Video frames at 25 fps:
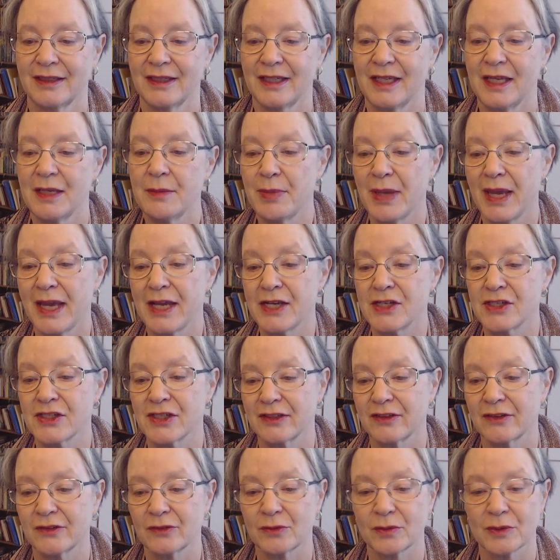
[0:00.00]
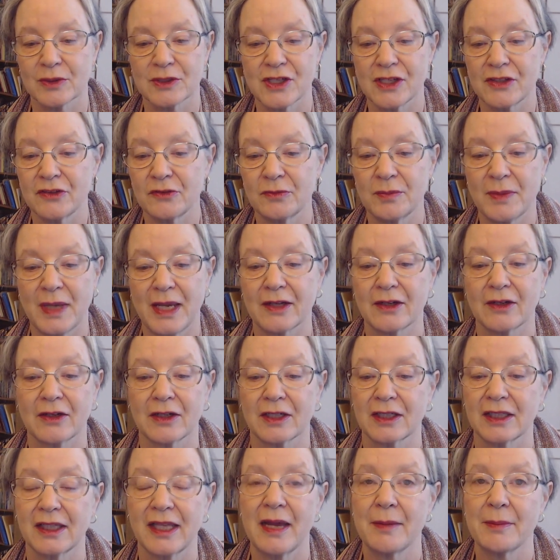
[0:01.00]
Impatience will just make her
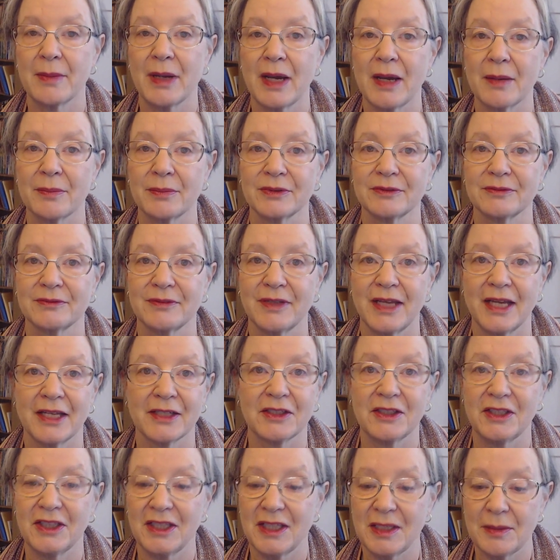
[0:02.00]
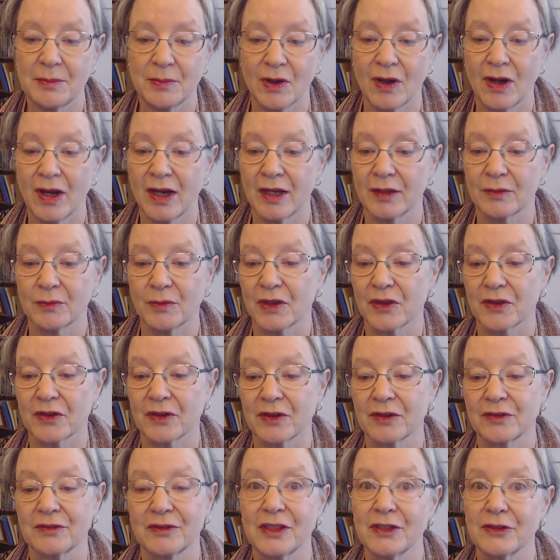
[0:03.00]
clam up and keep on with
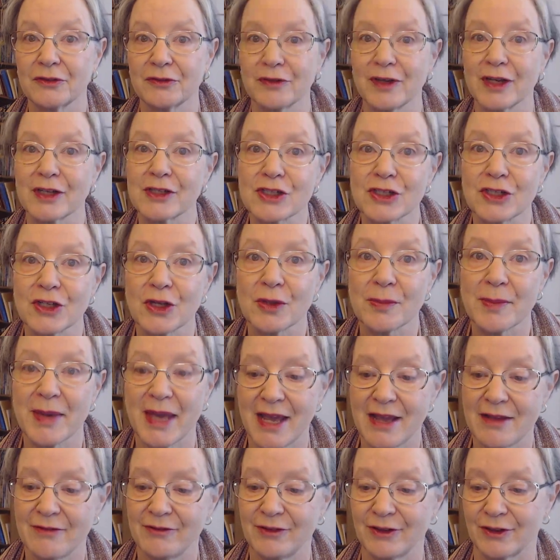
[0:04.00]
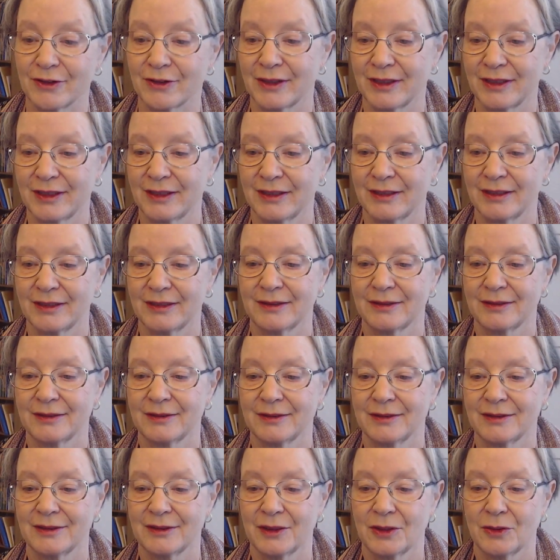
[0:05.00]
her dysfunctional behavior.
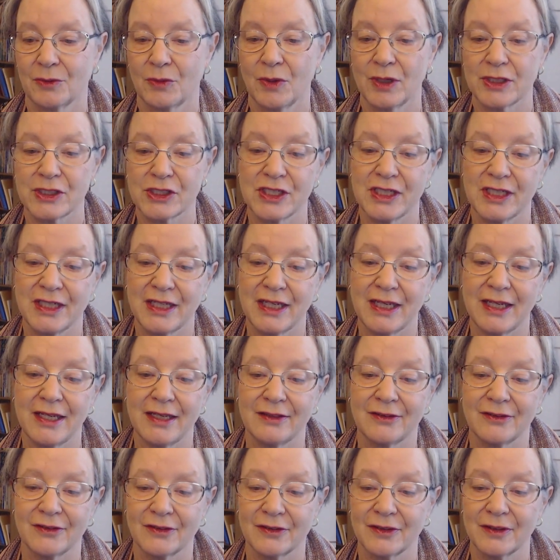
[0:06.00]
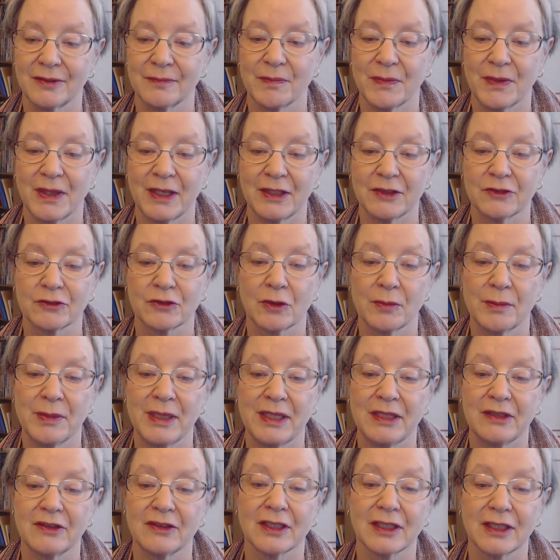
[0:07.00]
What she needs is for
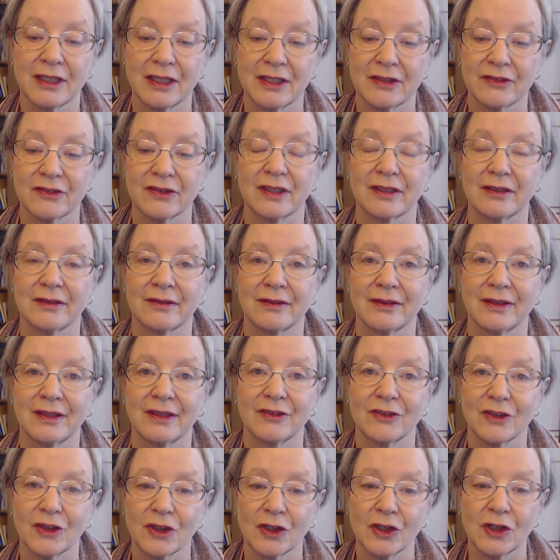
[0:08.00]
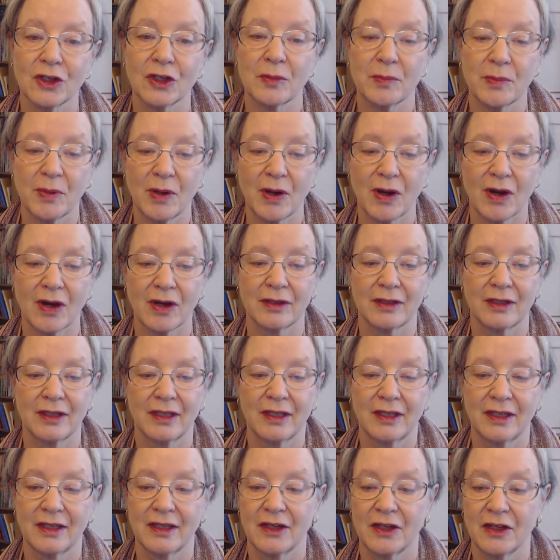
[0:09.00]
me to listen to her part
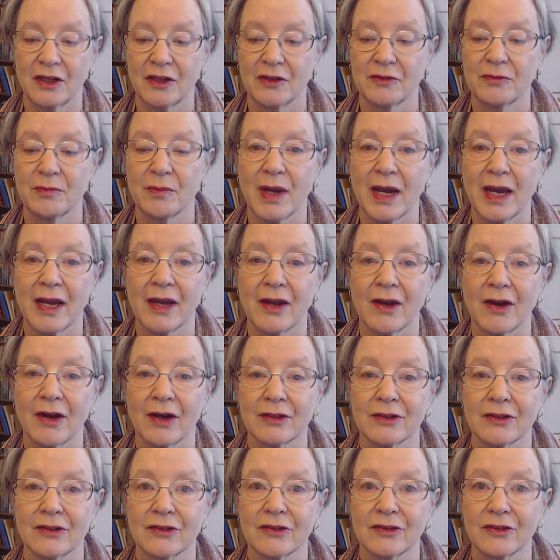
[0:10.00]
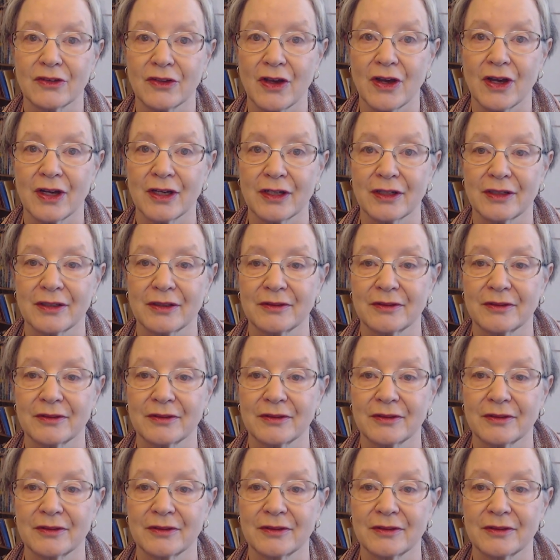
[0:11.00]
of my heart's song.